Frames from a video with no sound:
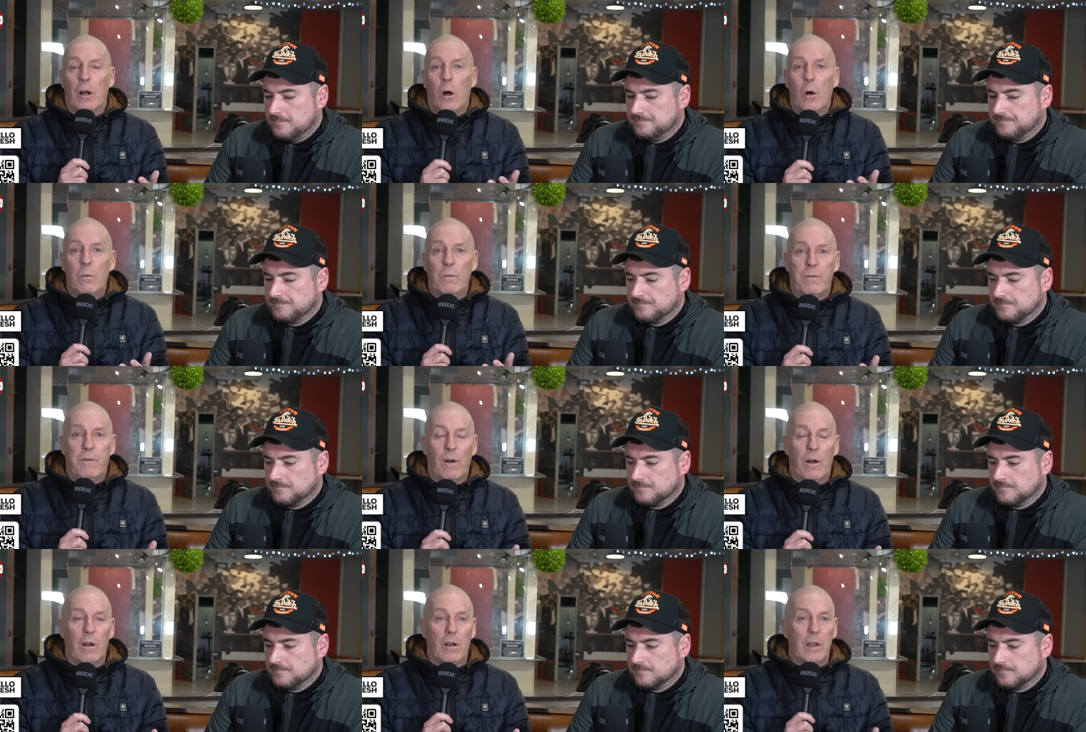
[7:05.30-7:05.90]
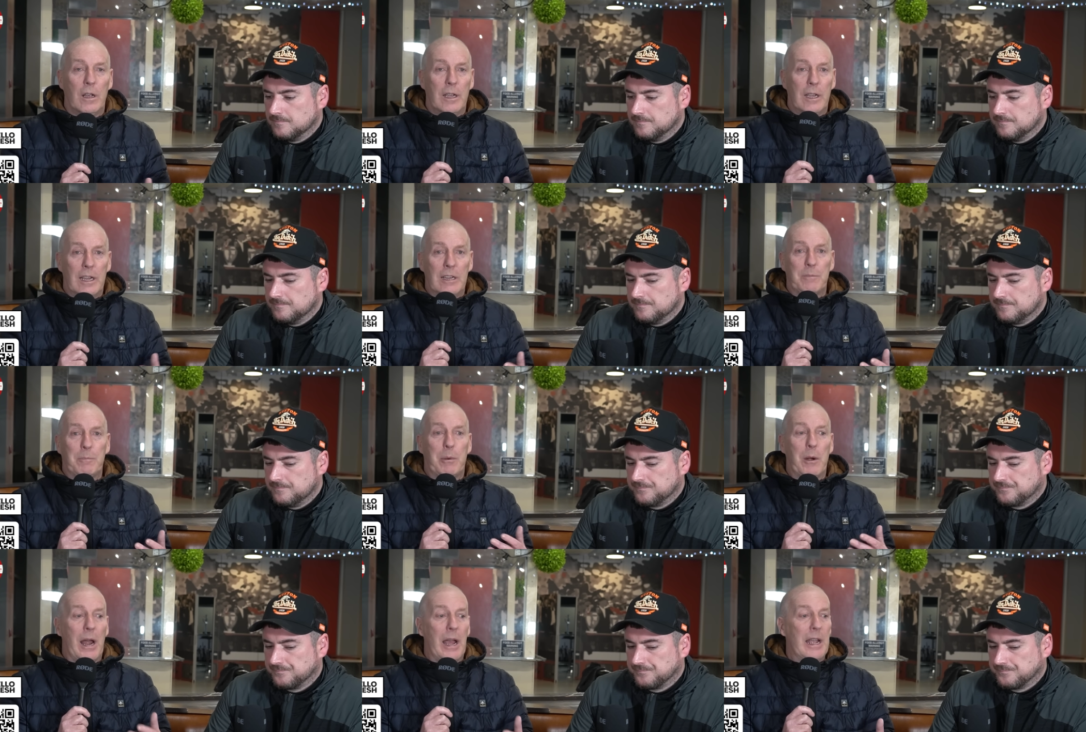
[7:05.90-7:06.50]
Speaker 1: hope for is
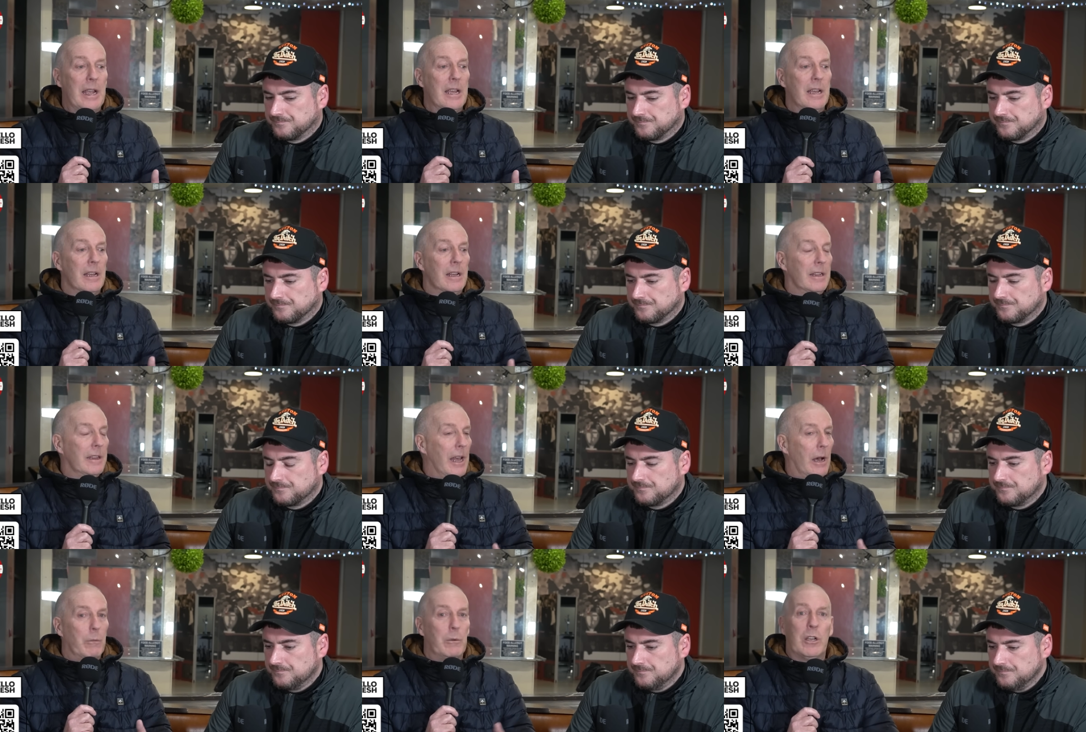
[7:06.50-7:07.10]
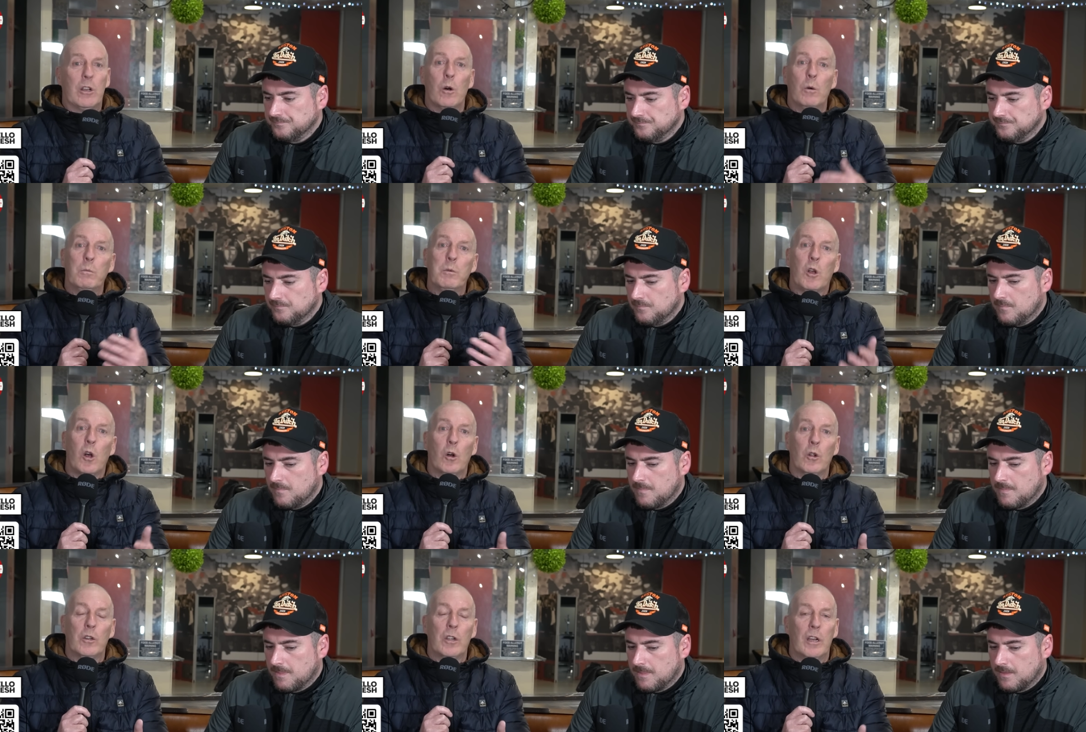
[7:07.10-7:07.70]
pray that we come
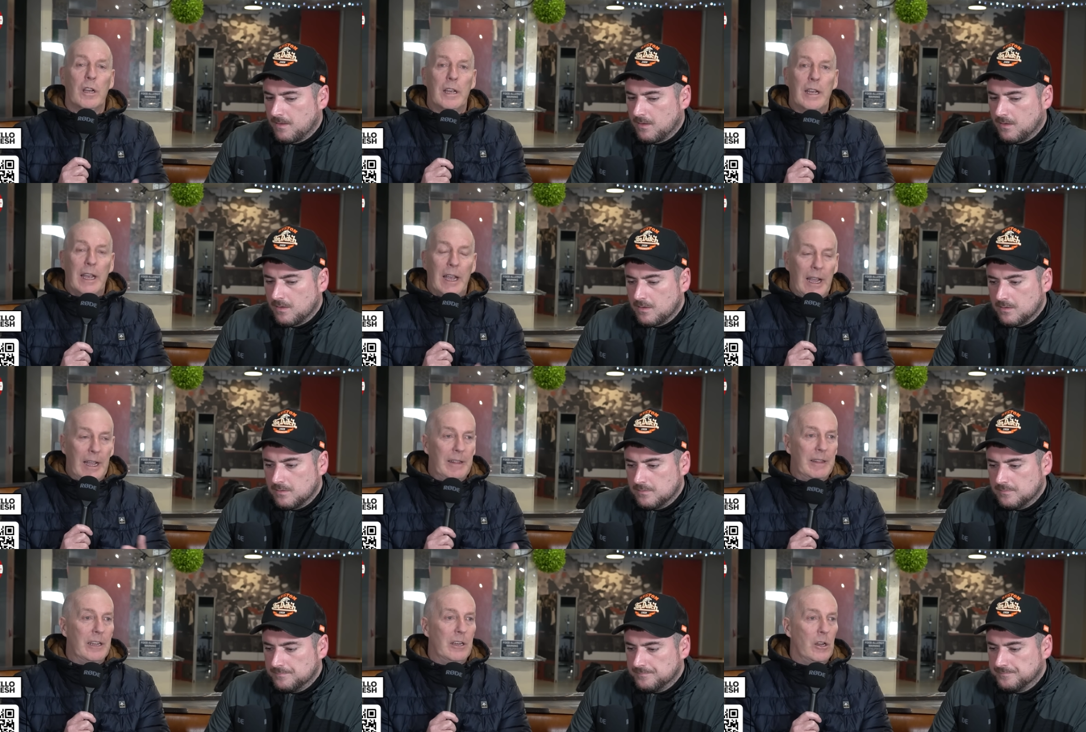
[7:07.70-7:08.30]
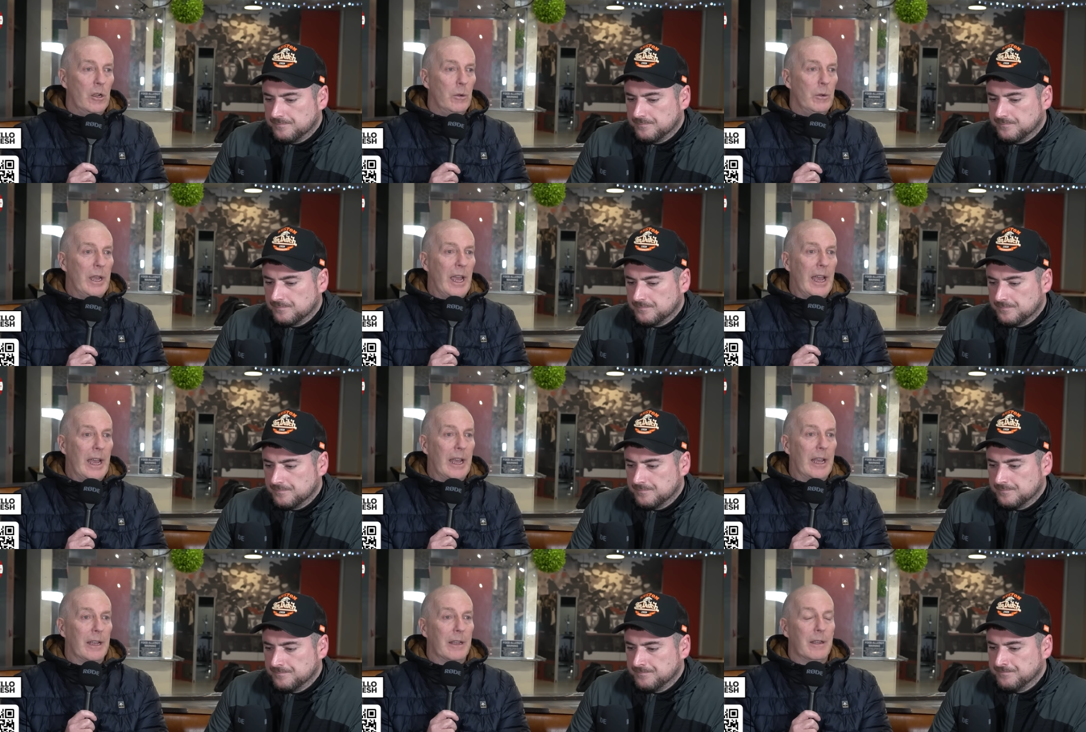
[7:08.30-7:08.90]
good in the new
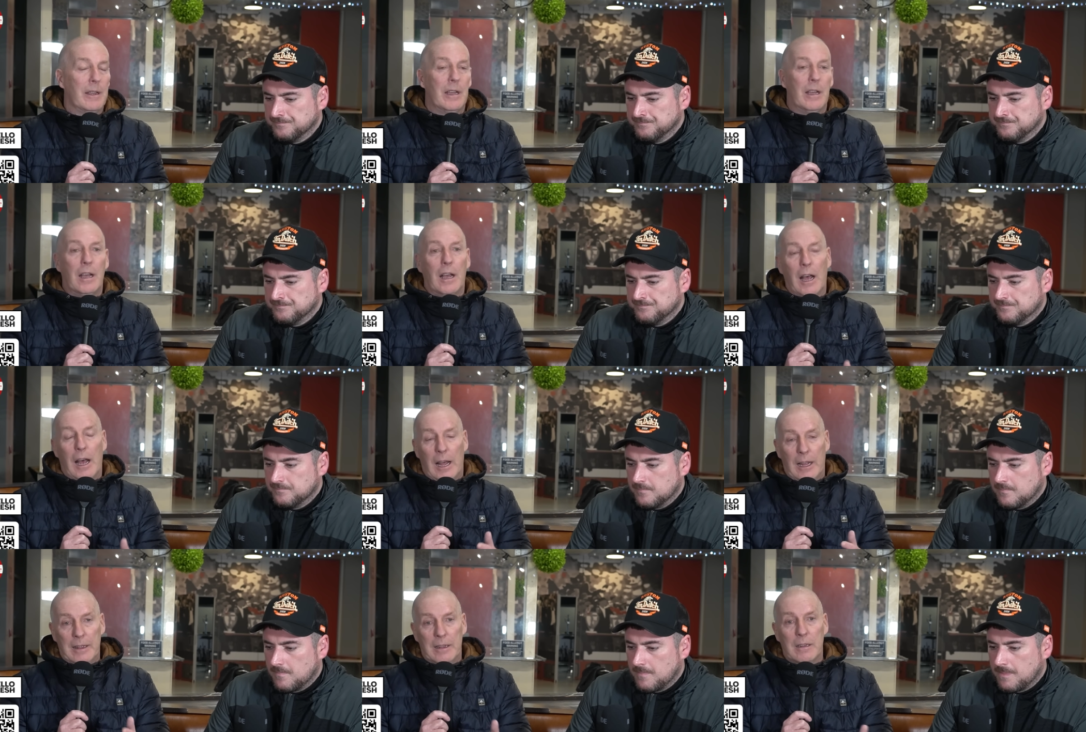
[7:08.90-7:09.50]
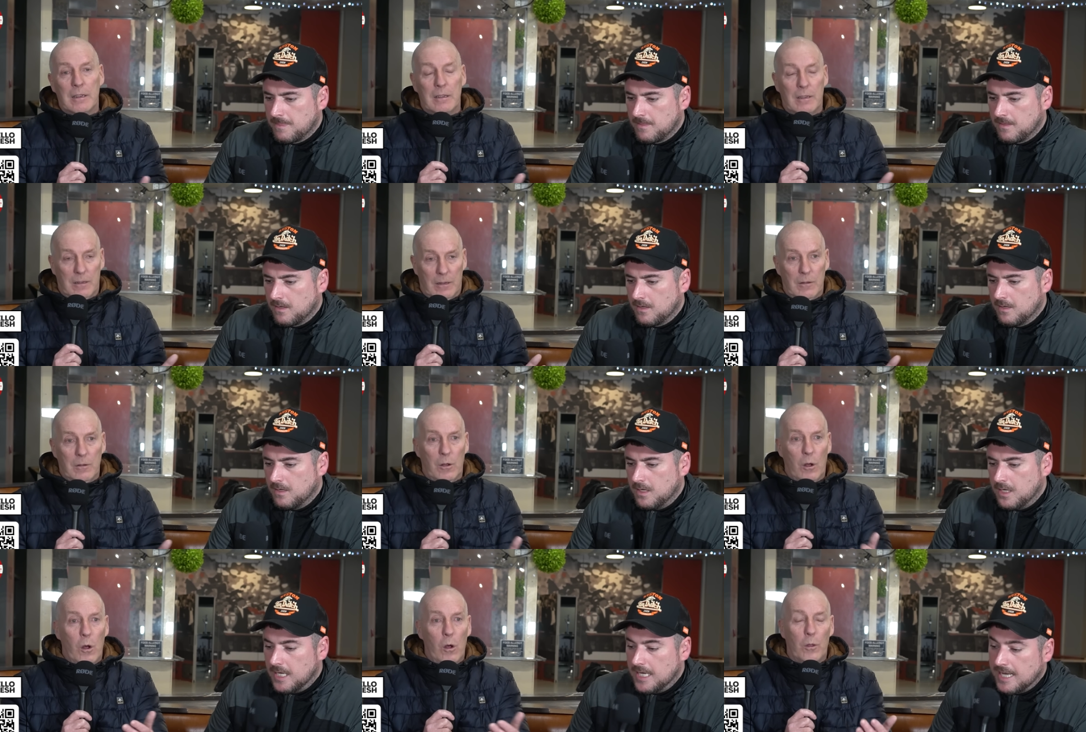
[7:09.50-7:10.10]
year. And
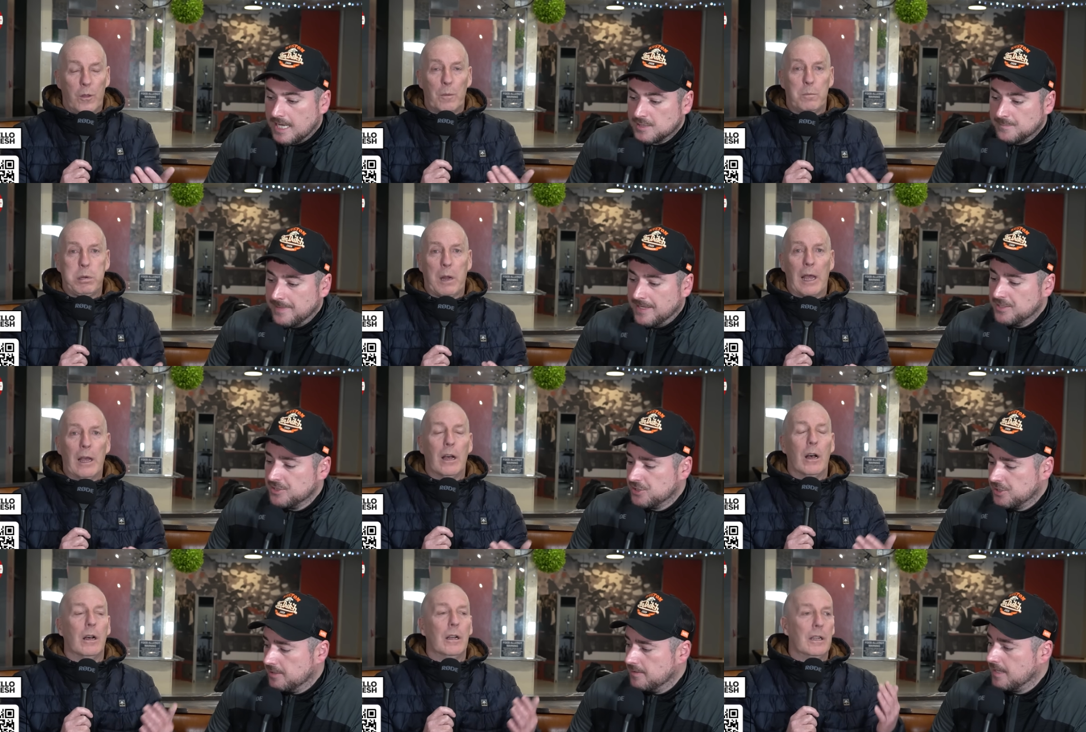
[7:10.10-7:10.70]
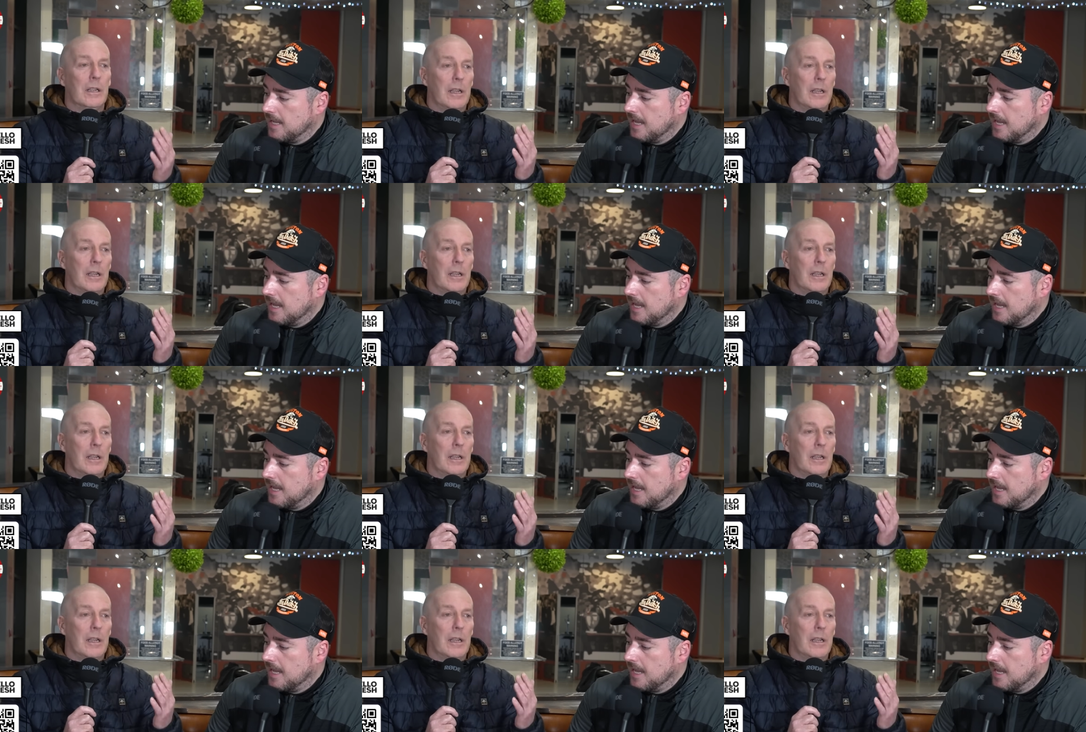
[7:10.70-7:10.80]
he has mentioned